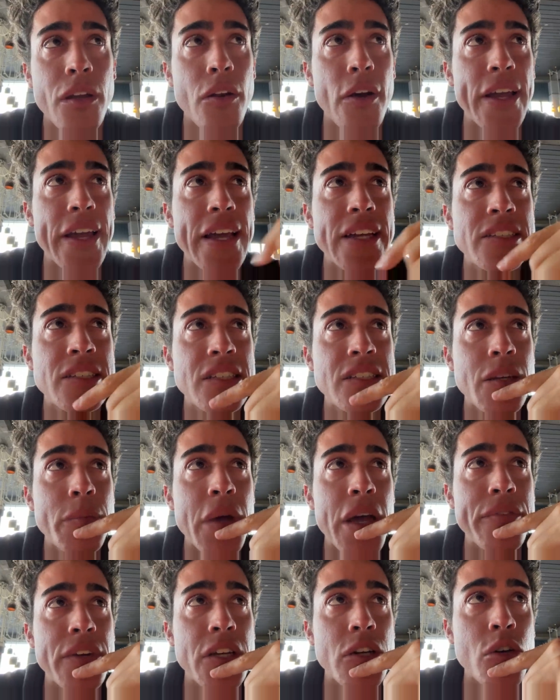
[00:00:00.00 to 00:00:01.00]
know, I guess since I'm
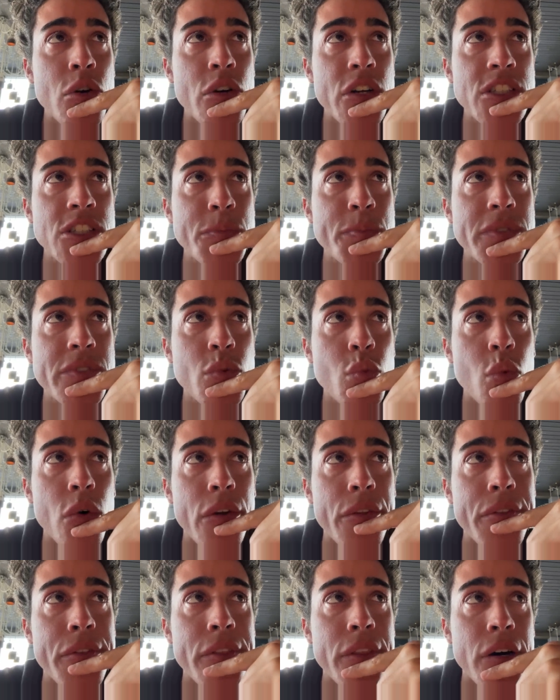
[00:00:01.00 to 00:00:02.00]
having crisps
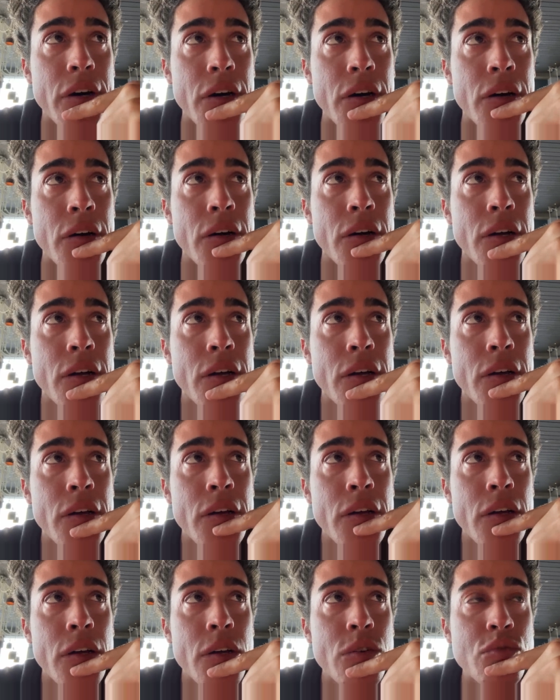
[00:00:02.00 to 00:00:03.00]
with the
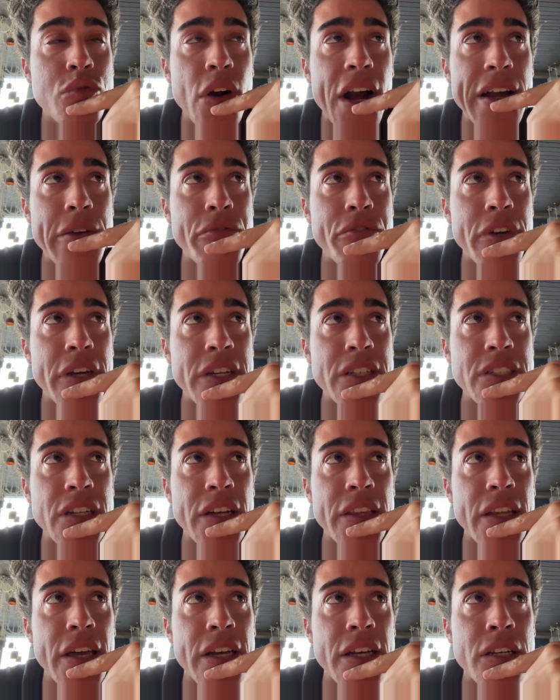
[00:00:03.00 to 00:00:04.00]
fried fish
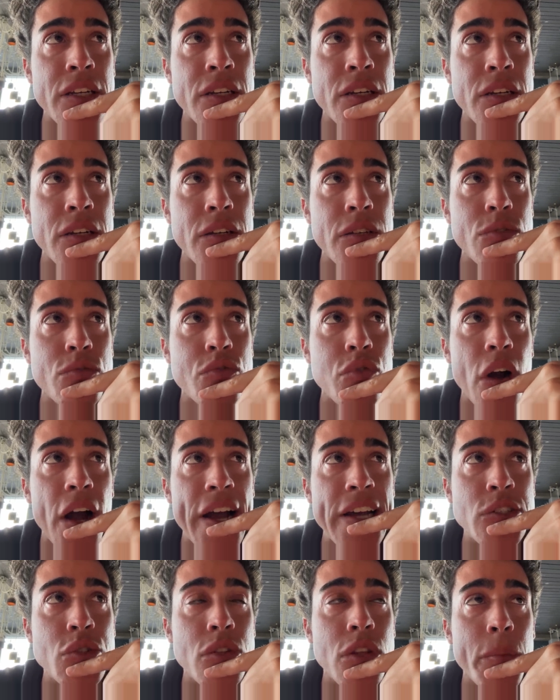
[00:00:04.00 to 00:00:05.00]
and then
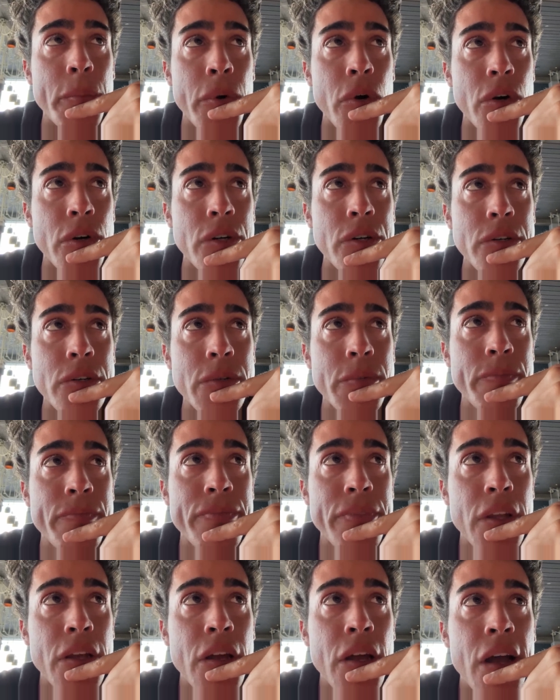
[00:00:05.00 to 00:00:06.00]
fries with the burger,
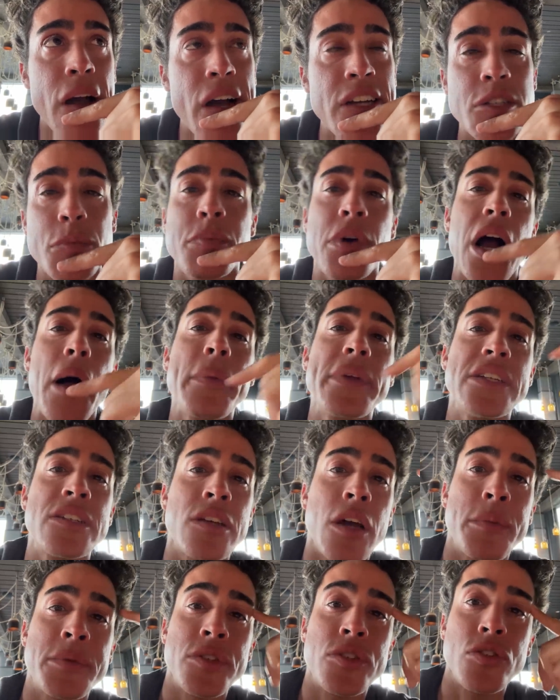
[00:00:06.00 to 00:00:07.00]
I should probably
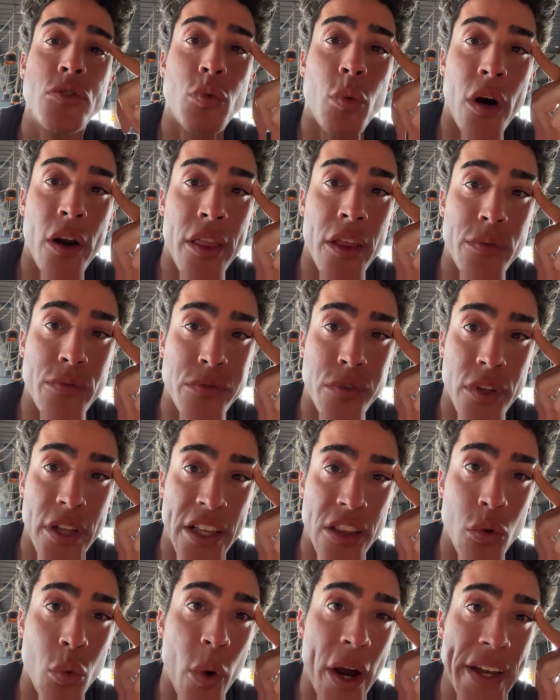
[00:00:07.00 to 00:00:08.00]
substitute one of them for
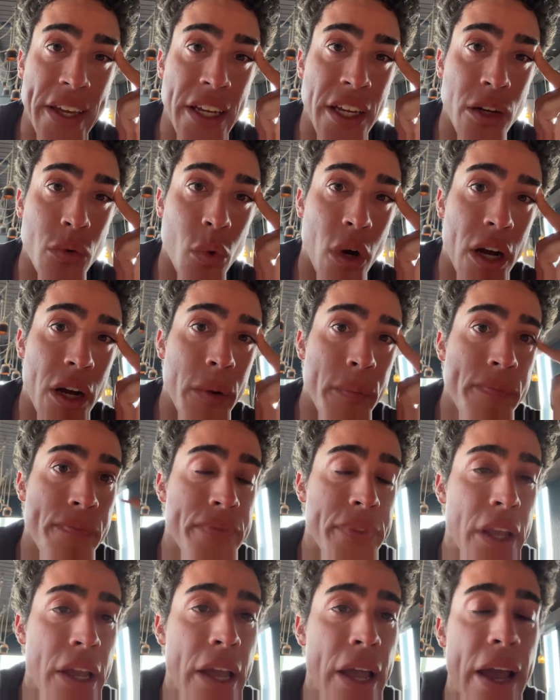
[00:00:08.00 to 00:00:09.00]
like the white quinoa.
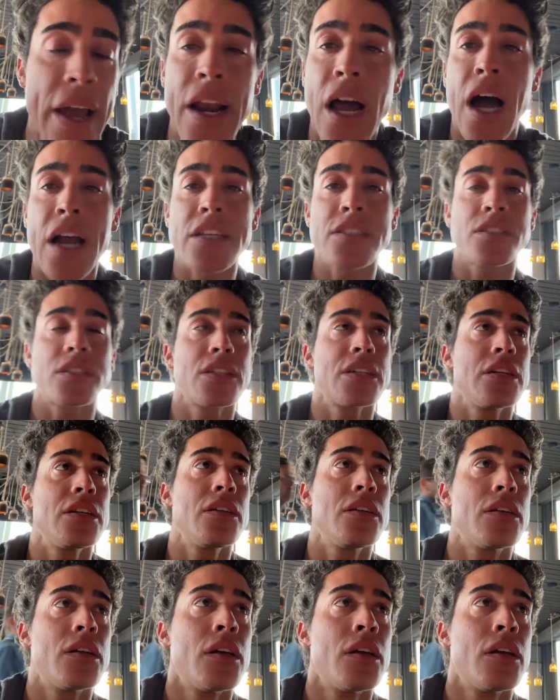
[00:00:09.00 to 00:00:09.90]
And honestly,